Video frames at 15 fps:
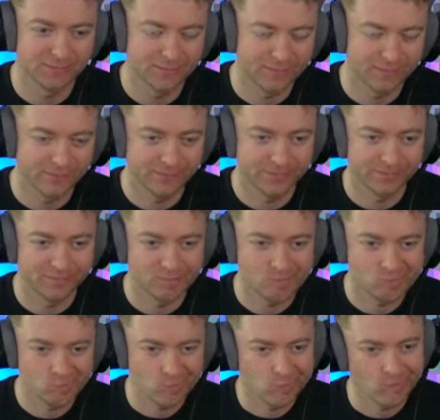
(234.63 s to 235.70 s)

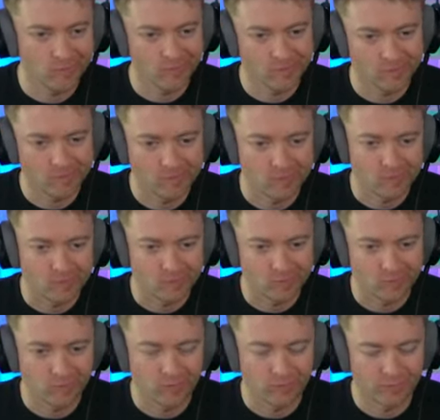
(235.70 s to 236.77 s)

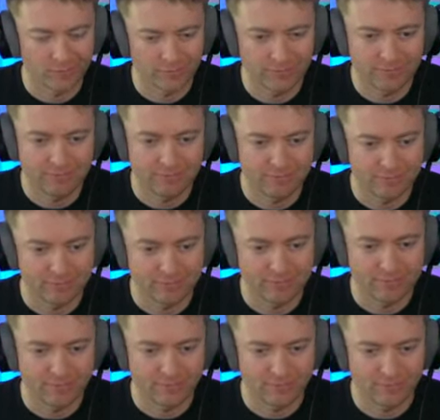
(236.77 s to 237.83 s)

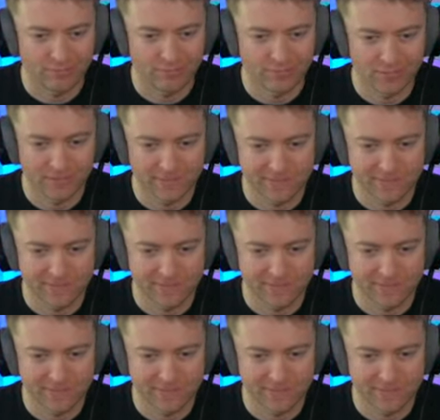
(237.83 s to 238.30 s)
(silence)